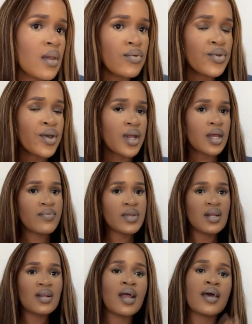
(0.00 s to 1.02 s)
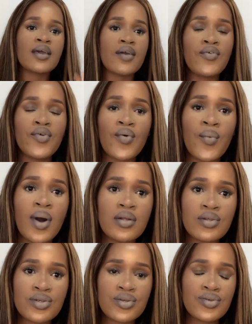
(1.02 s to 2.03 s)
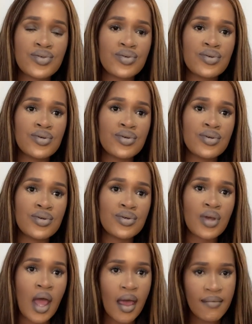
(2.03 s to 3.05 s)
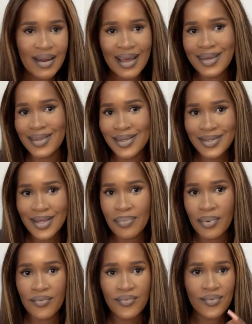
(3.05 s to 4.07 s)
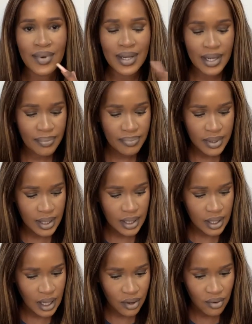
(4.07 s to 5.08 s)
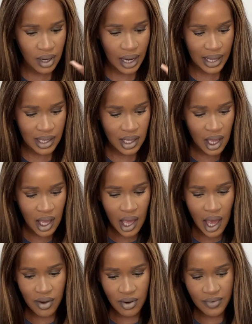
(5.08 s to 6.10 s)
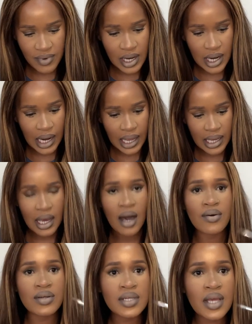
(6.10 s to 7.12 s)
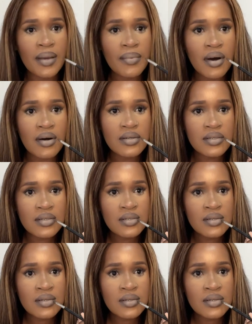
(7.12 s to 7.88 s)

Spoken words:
You can even, like, if you don't want to have, like, this type of lip thingy, I don't even like how it came out.